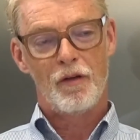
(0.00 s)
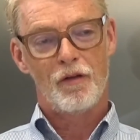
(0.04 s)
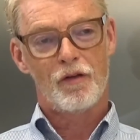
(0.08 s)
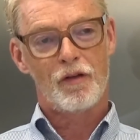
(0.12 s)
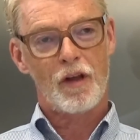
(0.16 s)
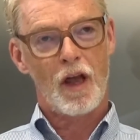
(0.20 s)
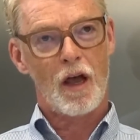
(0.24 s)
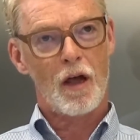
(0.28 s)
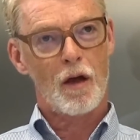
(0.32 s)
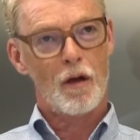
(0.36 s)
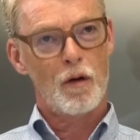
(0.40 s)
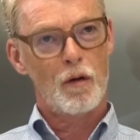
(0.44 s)

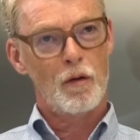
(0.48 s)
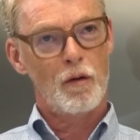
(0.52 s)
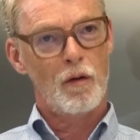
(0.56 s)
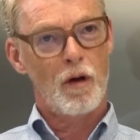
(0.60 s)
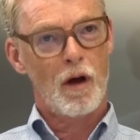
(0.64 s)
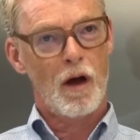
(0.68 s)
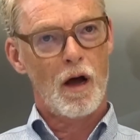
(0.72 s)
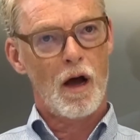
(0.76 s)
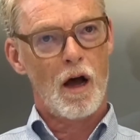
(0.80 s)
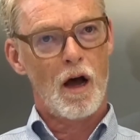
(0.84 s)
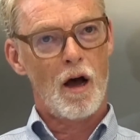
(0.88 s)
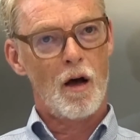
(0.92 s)
So
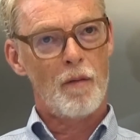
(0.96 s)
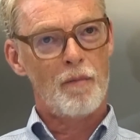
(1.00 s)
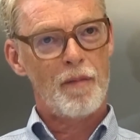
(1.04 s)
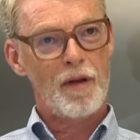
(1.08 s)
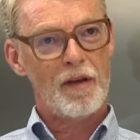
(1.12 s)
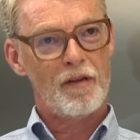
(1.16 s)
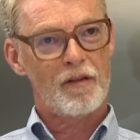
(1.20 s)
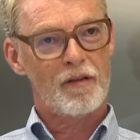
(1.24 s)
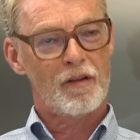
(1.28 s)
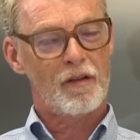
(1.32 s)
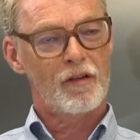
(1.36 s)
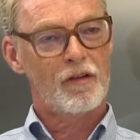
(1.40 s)
our
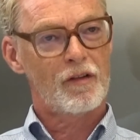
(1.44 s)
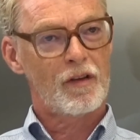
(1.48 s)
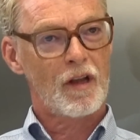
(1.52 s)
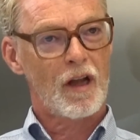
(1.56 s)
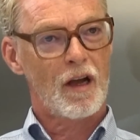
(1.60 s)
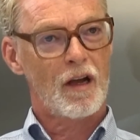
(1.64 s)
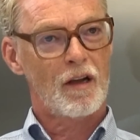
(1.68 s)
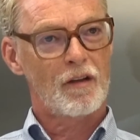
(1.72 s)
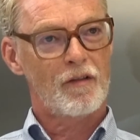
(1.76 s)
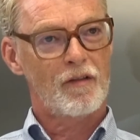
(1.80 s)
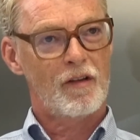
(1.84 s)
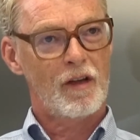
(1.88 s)
business
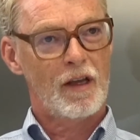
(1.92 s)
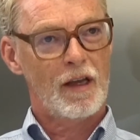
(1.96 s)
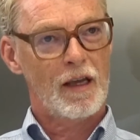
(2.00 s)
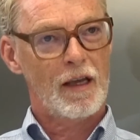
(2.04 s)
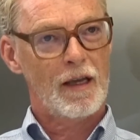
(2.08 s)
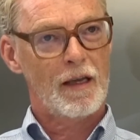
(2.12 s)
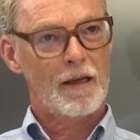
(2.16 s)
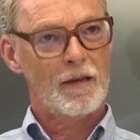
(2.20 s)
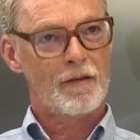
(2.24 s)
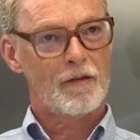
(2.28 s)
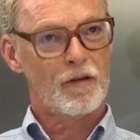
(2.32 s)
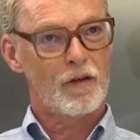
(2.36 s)

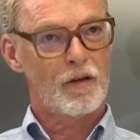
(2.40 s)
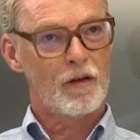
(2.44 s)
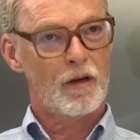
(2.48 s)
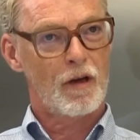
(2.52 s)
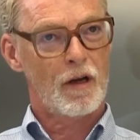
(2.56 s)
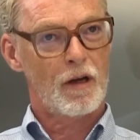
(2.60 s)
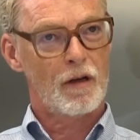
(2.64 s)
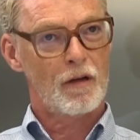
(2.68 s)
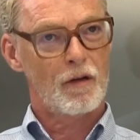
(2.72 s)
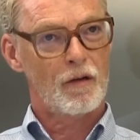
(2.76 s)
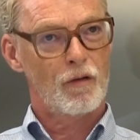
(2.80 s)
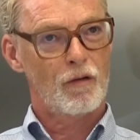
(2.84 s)
started
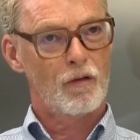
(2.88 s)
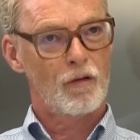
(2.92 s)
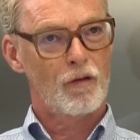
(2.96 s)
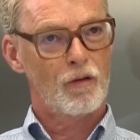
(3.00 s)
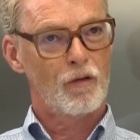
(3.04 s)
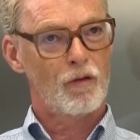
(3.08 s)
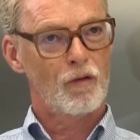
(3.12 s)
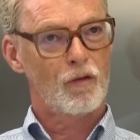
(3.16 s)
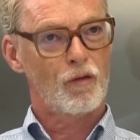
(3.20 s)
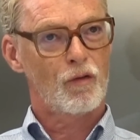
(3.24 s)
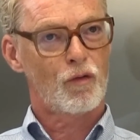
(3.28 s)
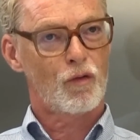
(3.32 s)

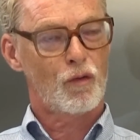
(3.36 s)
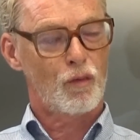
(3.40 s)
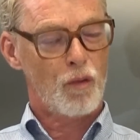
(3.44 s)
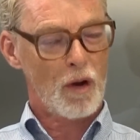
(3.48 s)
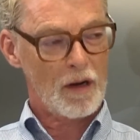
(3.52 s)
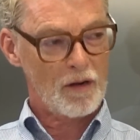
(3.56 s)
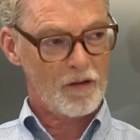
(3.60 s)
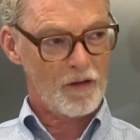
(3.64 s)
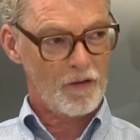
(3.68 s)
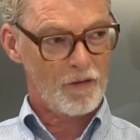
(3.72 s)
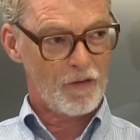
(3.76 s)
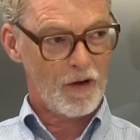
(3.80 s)

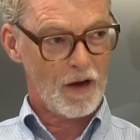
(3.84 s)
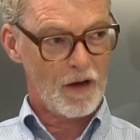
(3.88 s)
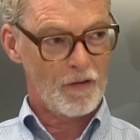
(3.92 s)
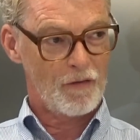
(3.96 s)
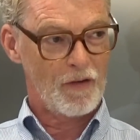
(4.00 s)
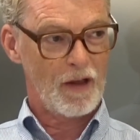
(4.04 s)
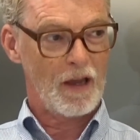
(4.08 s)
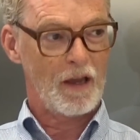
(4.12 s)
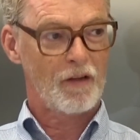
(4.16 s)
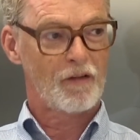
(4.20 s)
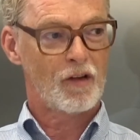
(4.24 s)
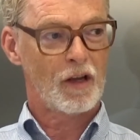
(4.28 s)
25
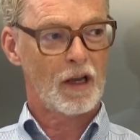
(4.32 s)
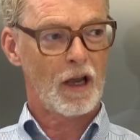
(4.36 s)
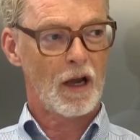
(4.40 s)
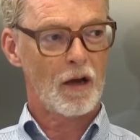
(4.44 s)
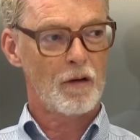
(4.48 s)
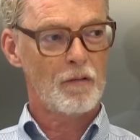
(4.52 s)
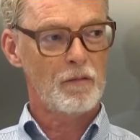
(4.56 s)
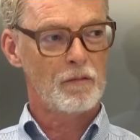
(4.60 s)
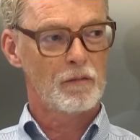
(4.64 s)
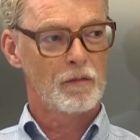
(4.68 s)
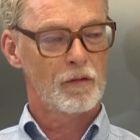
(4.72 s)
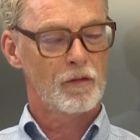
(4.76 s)
years
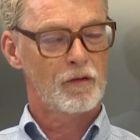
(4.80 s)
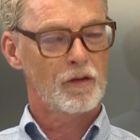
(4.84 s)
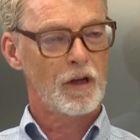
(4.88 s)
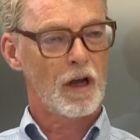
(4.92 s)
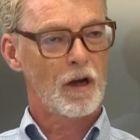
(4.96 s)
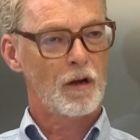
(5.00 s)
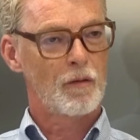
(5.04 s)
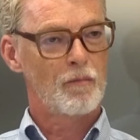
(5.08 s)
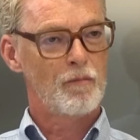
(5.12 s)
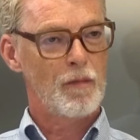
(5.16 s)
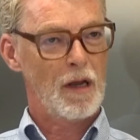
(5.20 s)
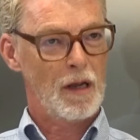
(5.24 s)
ago.
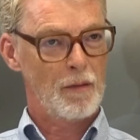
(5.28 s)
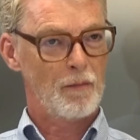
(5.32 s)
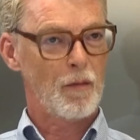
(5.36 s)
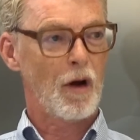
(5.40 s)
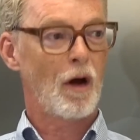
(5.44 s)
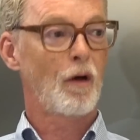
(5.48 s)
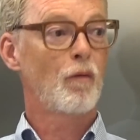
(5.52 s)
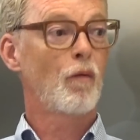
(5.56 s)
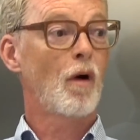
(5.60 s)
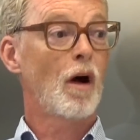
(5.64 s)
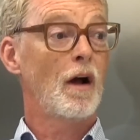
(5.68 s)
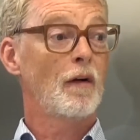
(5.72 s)
So me and
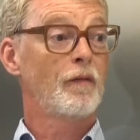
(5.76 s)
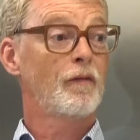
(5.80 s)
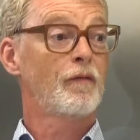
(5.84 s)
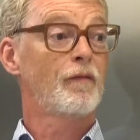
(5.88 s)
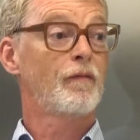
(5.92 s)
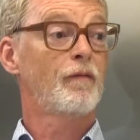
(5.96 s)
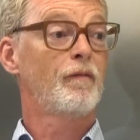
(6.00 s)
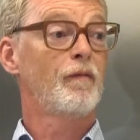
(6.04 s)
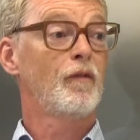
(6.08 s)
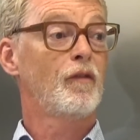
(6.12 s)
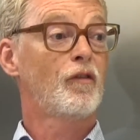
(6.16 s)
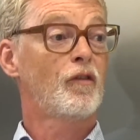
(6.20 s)
my wife
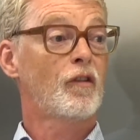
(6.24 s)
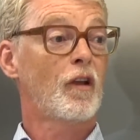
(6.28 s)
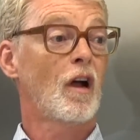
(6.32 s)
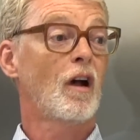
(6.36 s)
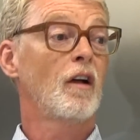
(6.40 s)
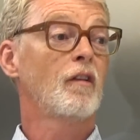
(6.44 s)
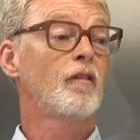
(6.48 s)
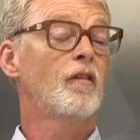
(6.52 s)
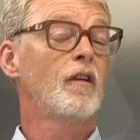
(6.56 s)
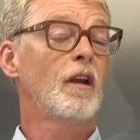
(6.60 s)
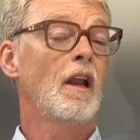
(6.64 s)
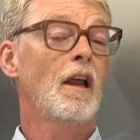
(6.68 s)

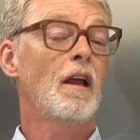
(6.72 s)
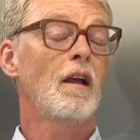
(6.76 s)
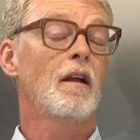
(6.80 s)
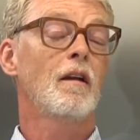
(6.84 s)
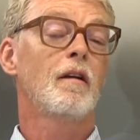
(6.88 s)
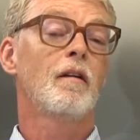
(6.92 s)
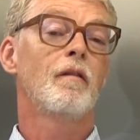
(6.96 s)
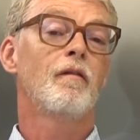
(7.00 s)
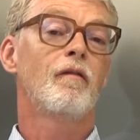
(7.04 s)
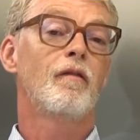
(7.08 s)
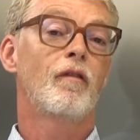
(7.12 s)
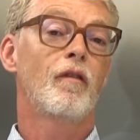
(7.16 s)
started it
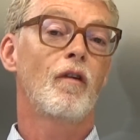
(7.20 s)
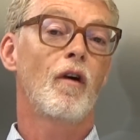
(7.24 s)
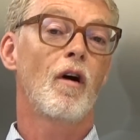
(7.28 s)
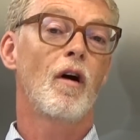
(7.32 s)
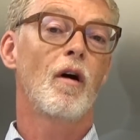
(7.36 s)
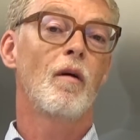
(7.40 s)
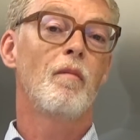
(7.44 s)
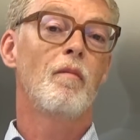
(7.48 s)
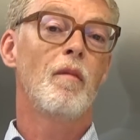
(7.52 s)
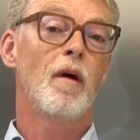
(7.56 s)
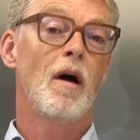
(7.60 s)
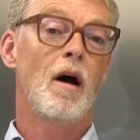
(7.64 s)

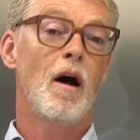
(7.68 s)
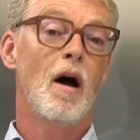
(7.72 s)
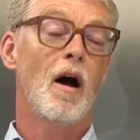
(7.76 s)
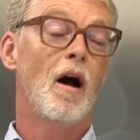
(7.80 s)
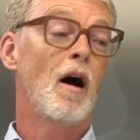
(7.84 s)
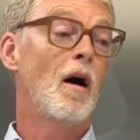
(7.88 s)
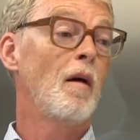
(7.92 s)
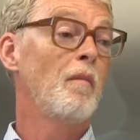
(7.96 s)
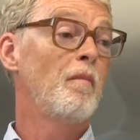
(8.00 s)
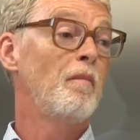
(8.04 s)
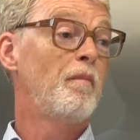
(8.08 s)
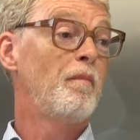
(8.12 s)
from
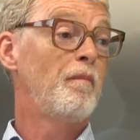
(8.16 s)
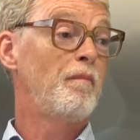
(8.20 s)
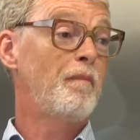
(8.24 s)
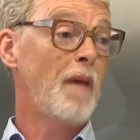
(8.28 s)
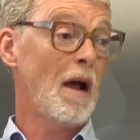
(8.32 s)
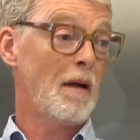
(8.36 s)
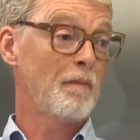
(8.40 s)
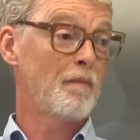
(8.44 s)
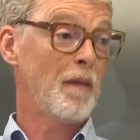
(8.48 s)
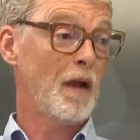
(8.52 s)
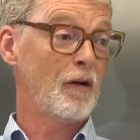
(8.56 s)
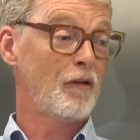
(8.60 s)
our
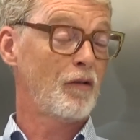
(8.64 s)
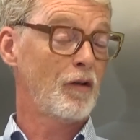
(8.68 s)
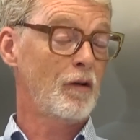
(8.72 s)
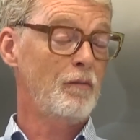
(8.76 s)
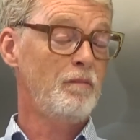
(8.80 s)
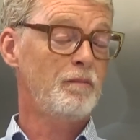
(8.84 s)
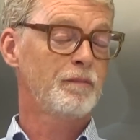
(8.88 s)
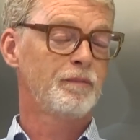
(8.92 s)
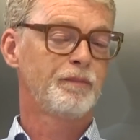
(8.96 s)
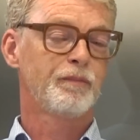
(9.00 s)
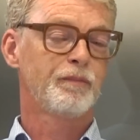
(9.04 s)
back bedroom.